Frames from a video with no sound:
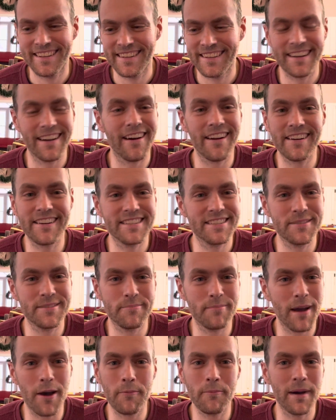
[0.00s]
God isn't
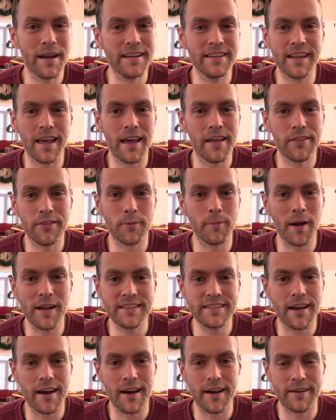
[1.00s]
bound by death or by
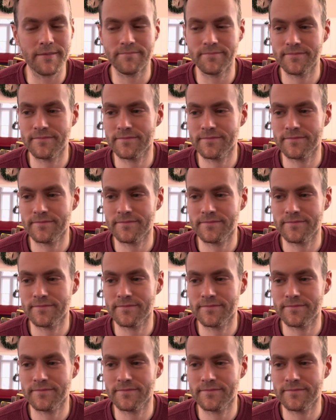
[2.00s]
time.